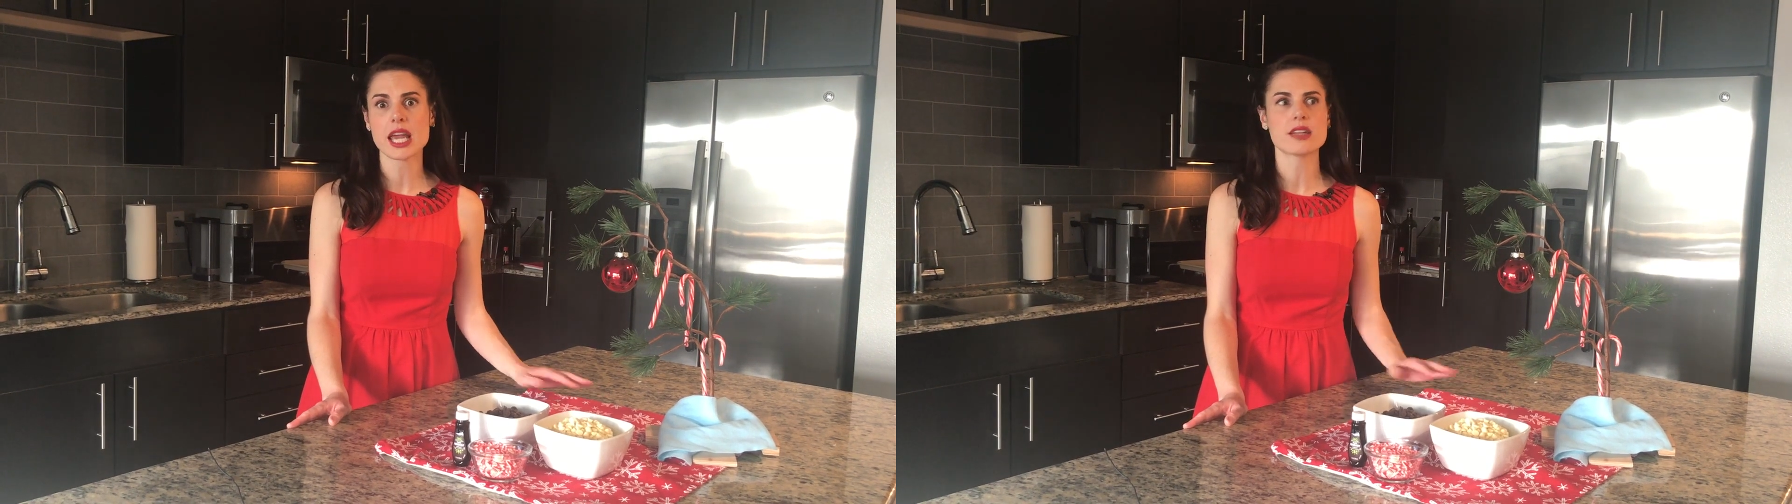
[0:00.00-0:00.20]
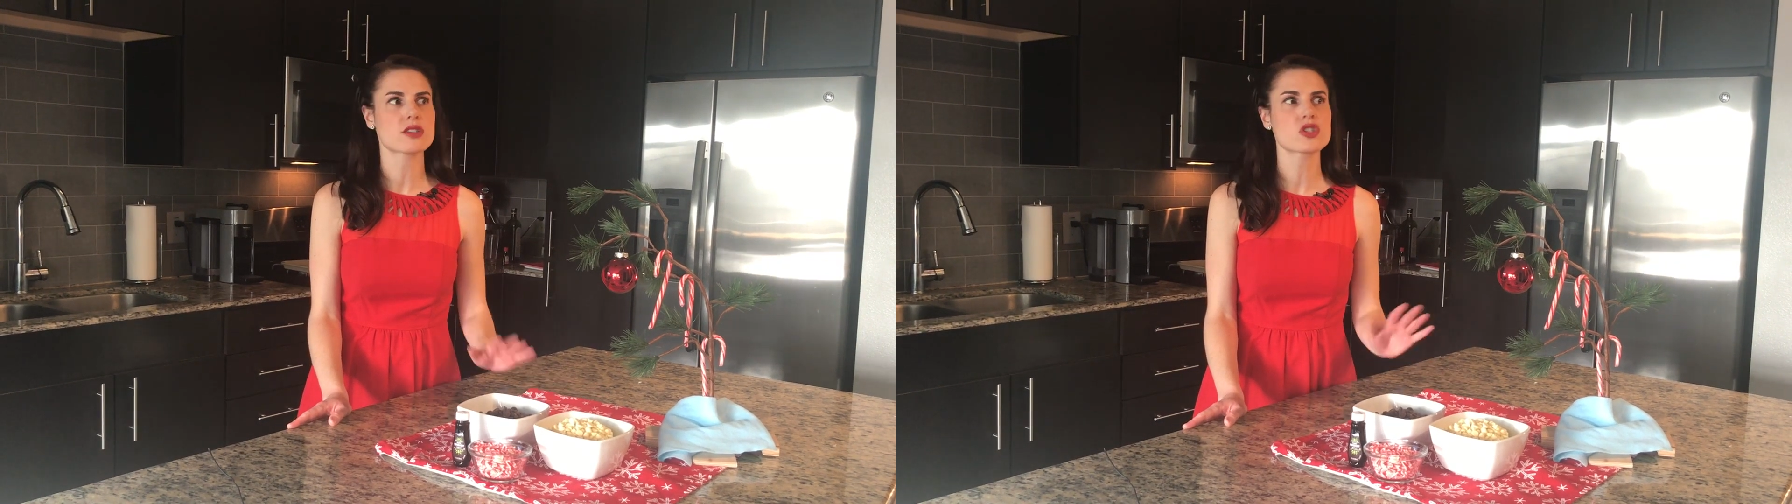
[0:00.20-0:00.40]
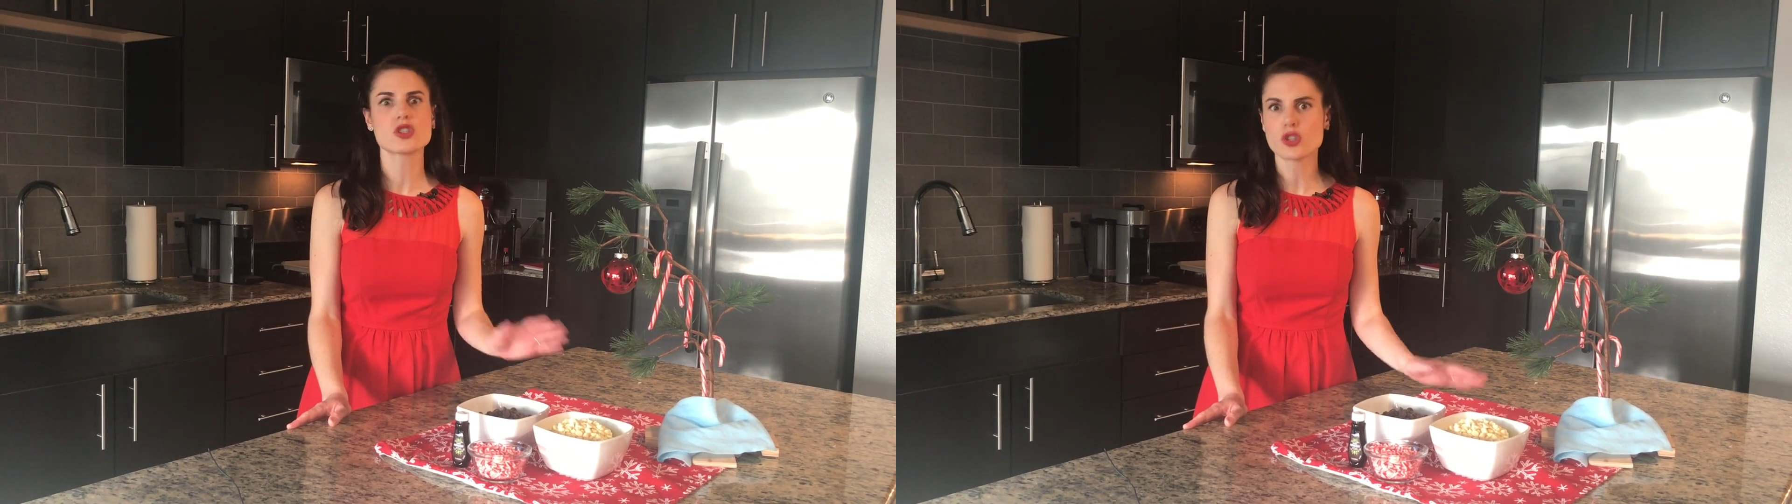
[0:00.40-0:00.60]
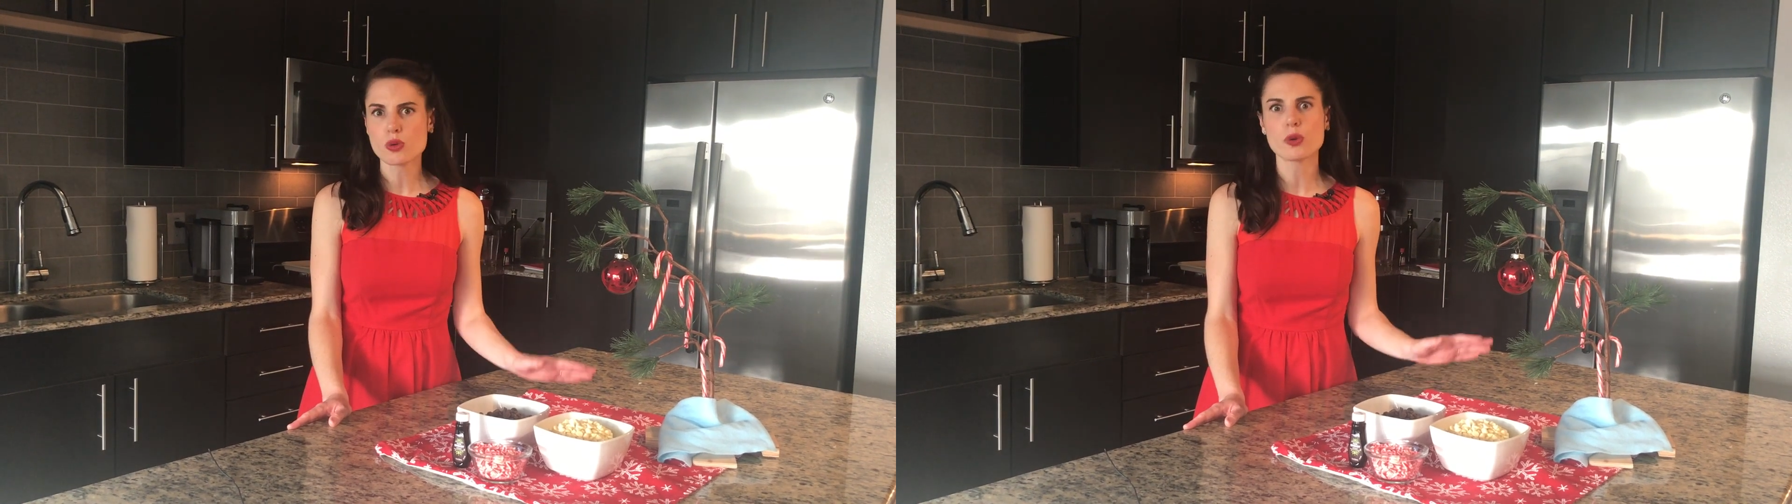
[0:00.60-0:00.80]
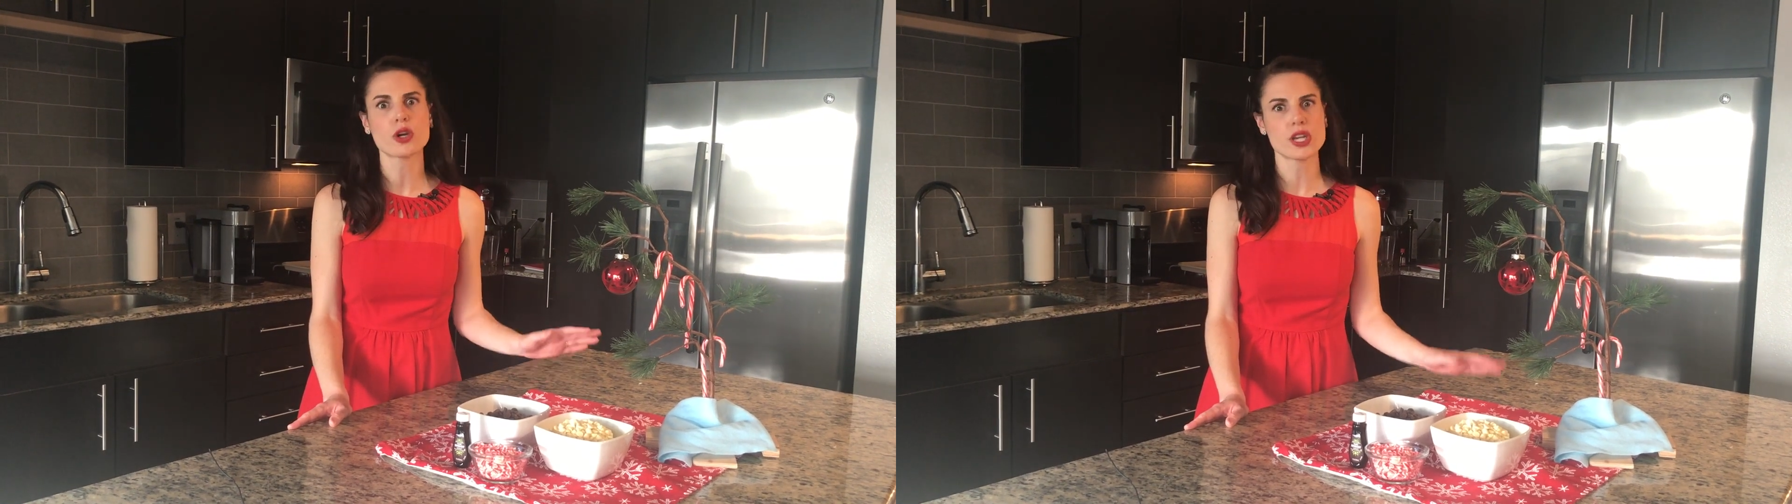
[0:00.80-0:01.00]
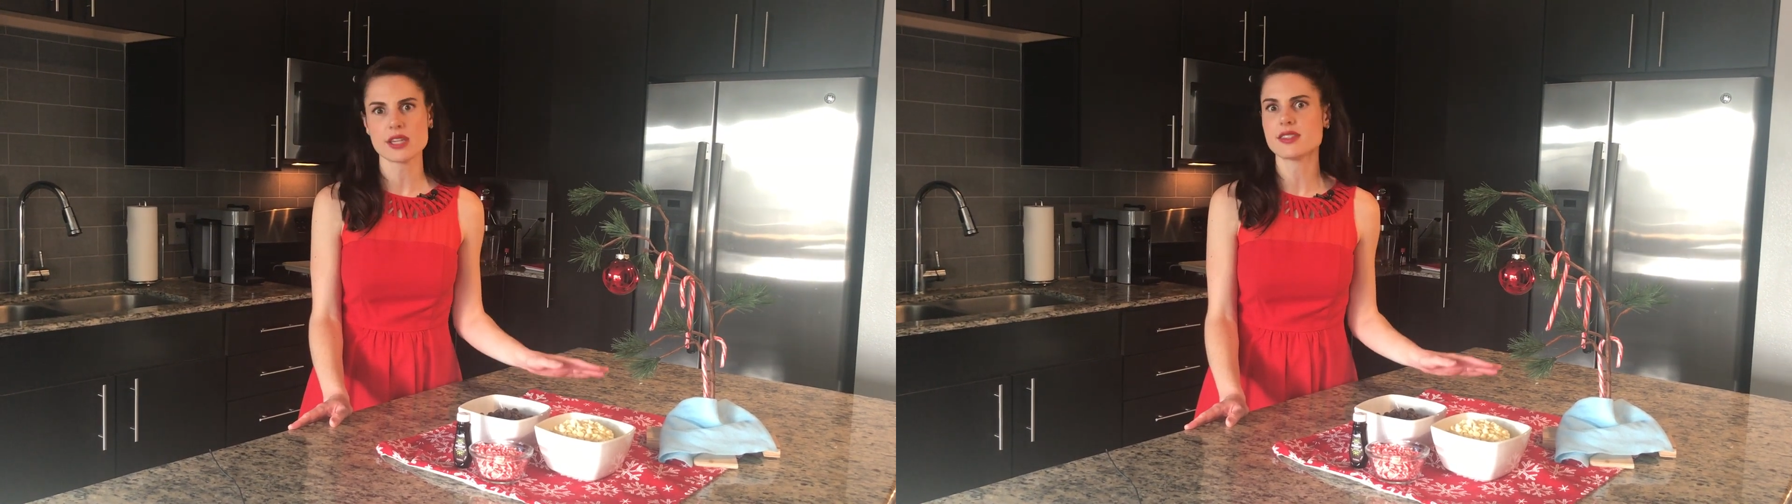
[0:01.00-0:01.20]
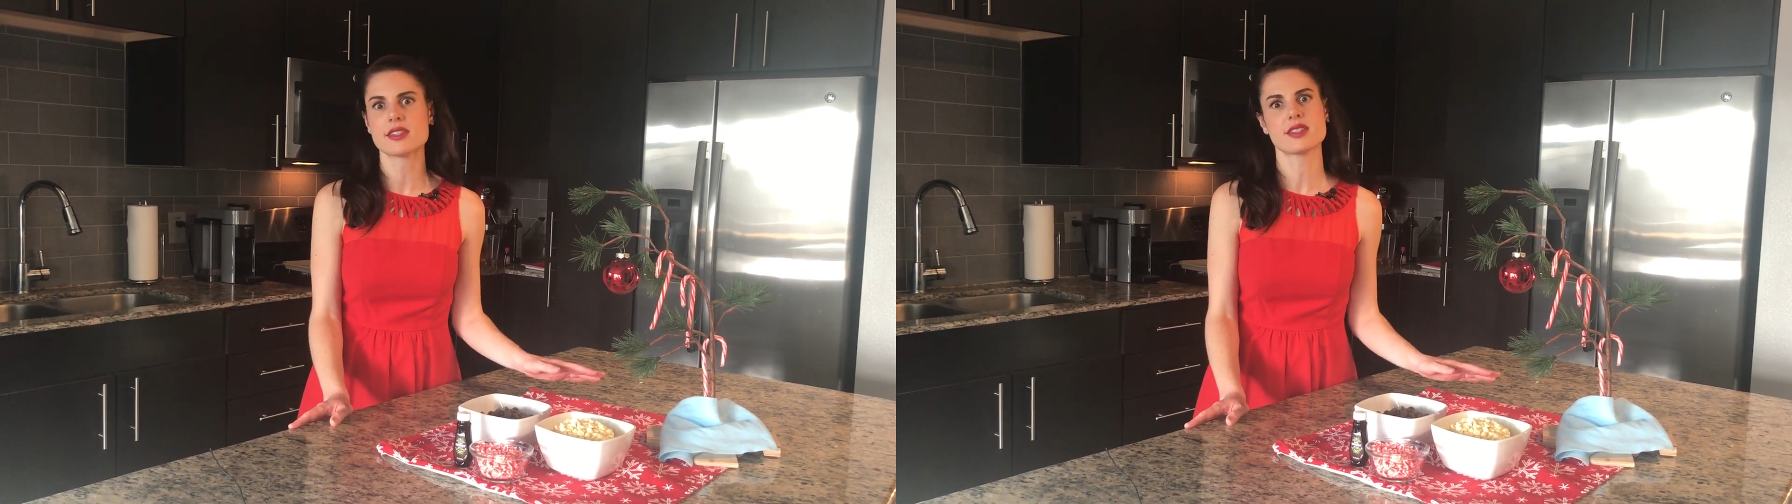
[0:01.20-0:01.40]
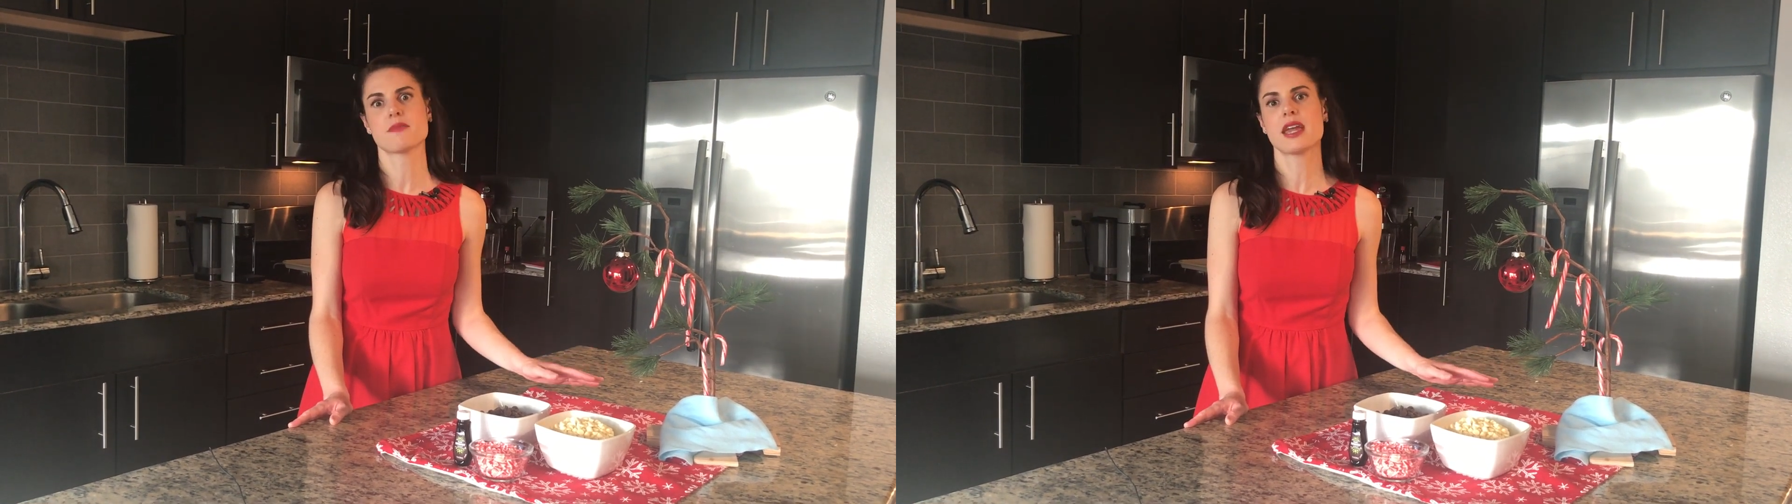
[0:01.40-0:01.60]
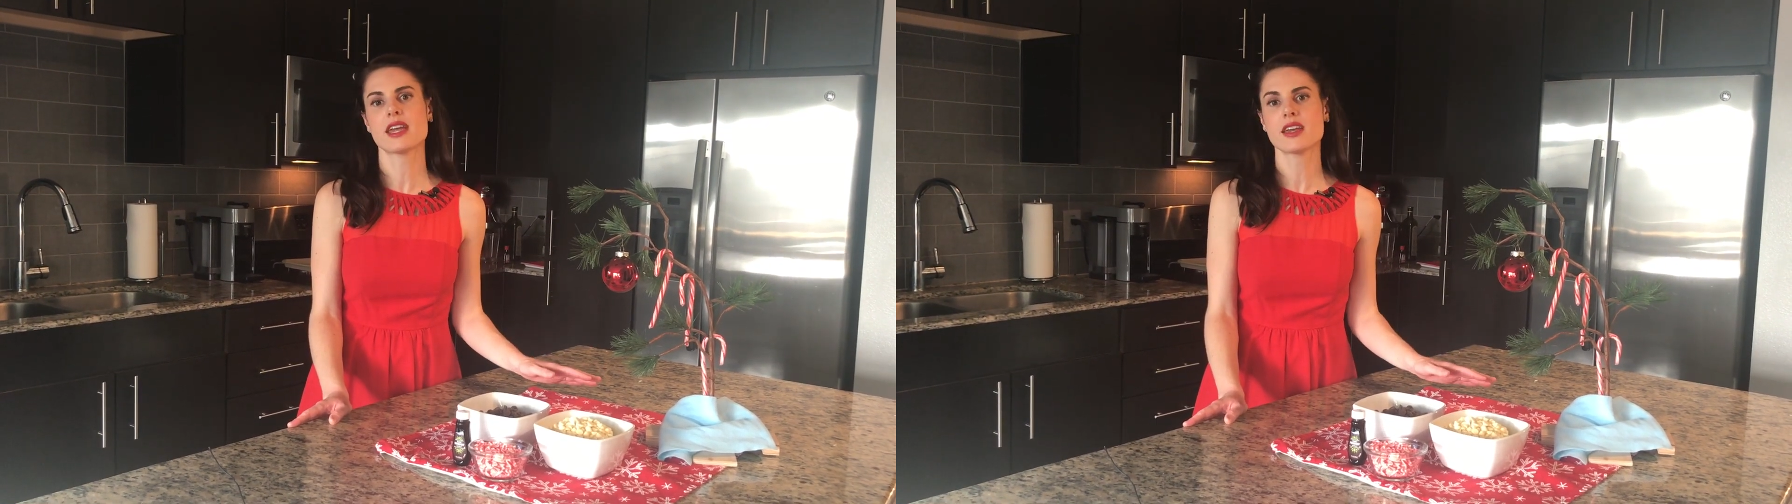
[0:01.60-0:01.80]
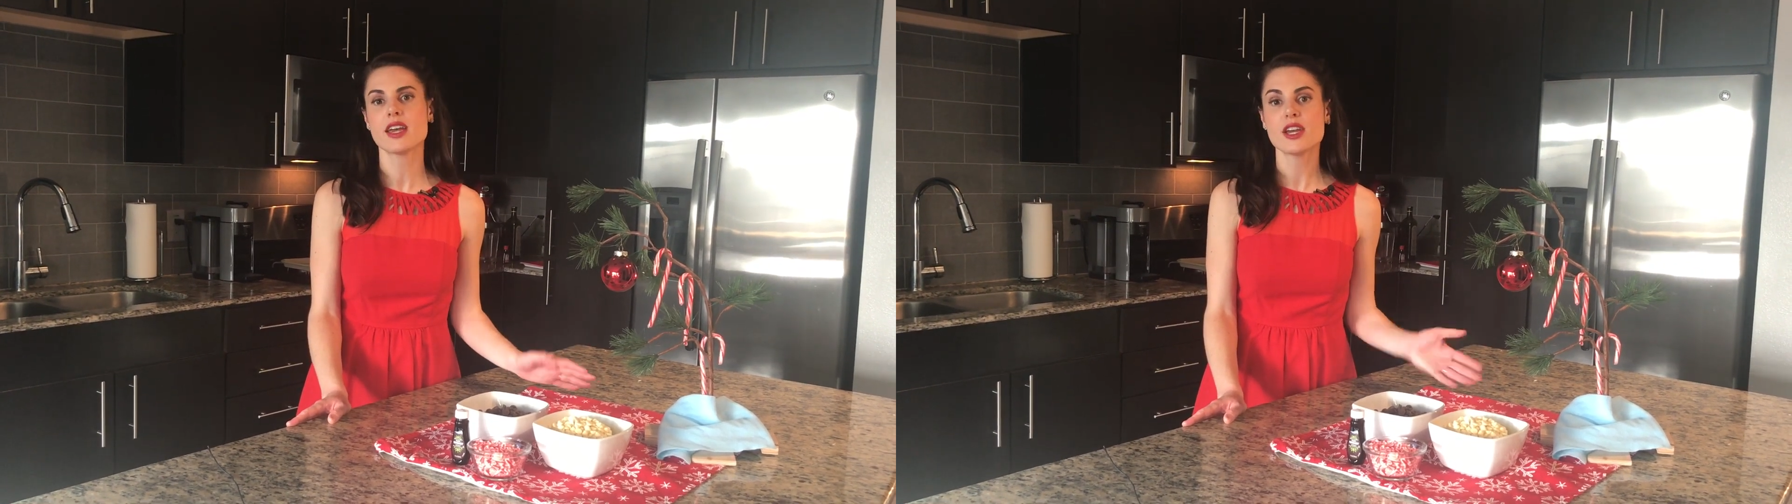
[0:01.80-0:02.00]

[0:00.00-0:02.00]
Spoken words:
and it's super easy to make.